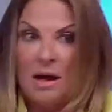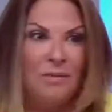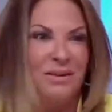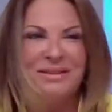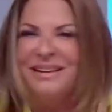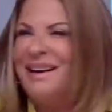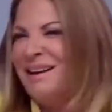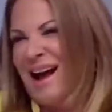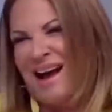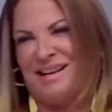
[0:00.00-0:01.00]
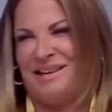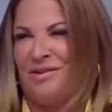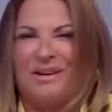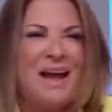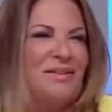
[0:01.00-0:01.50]
I would have said, get out of
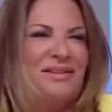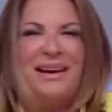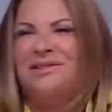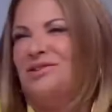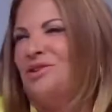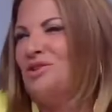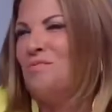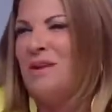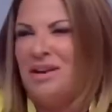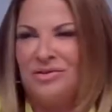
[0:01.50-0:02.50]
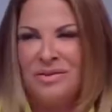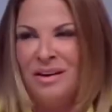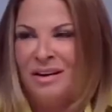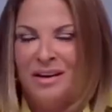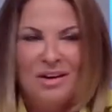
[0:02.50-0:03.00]
here. This case is dismissed.
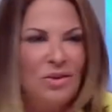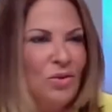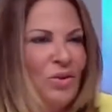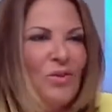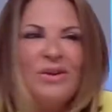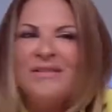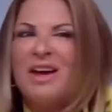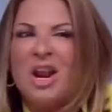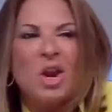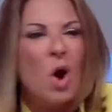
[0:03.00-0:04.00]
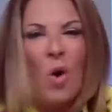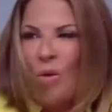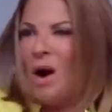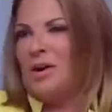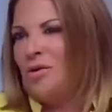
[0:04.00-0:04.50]
You don't even know
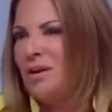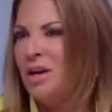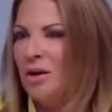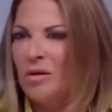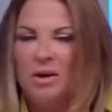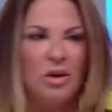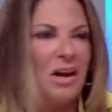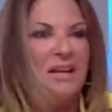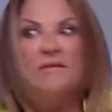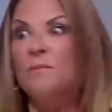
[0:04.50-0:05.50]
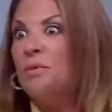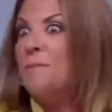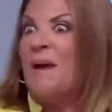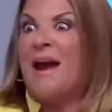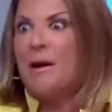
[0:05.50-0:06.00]
why you're here, and you're not even
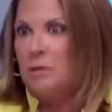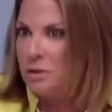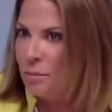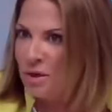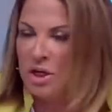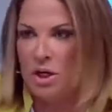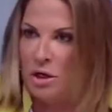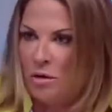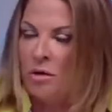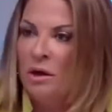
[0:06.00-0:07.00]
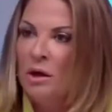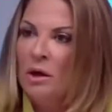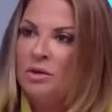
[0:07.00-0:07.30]
prepared to be here.